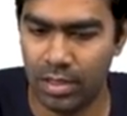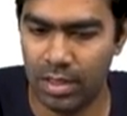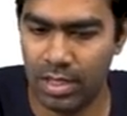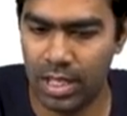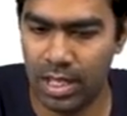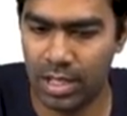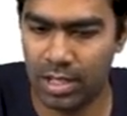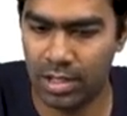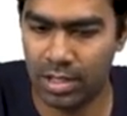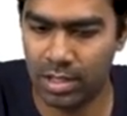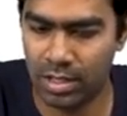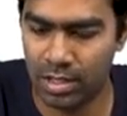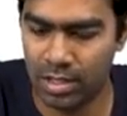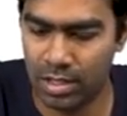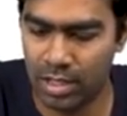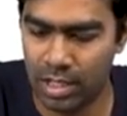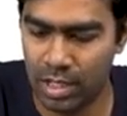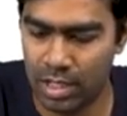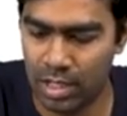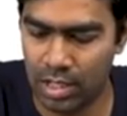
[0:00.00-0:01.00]
Then
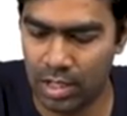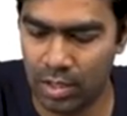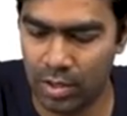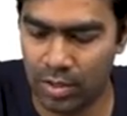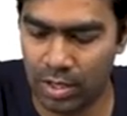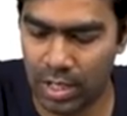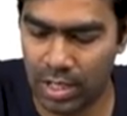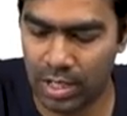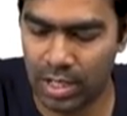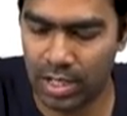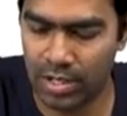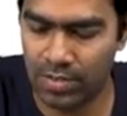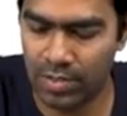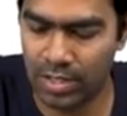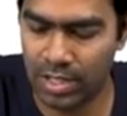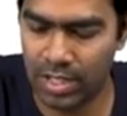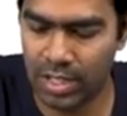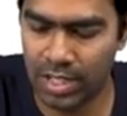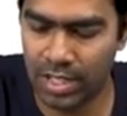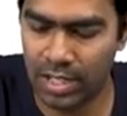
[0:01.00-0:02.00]
you can get
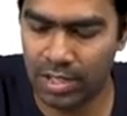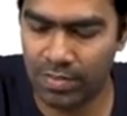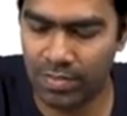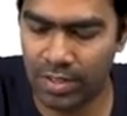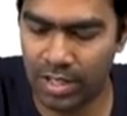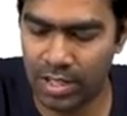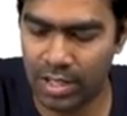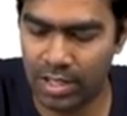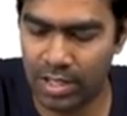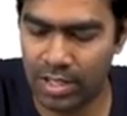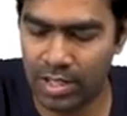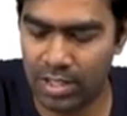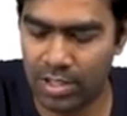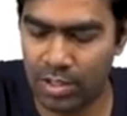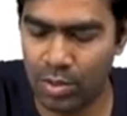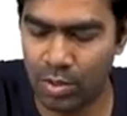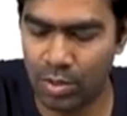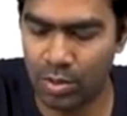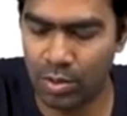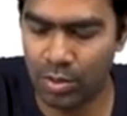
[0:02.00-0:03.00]
with renal failure, that is
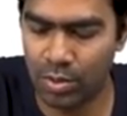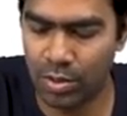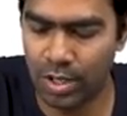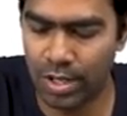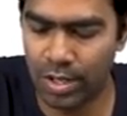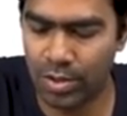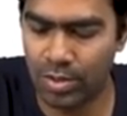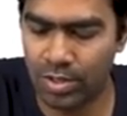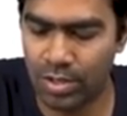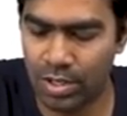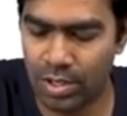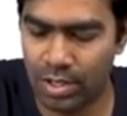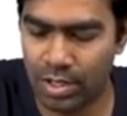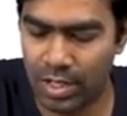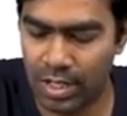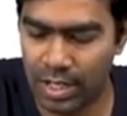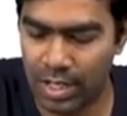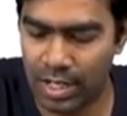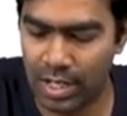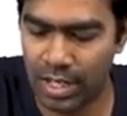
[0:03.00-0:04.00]
due to reduced
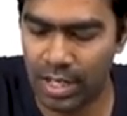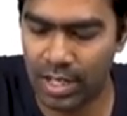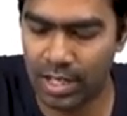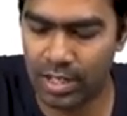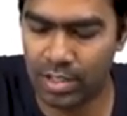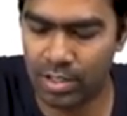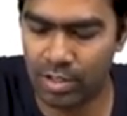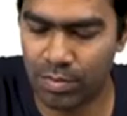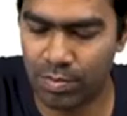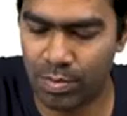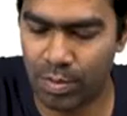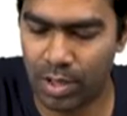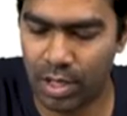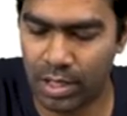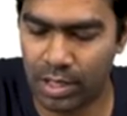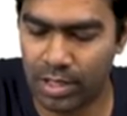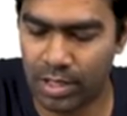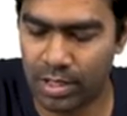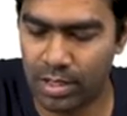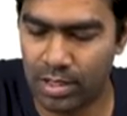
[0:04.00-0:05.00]
clearance of
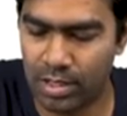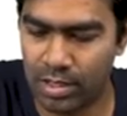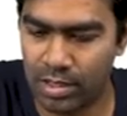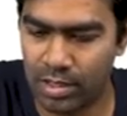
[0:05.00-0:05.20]
prolactin.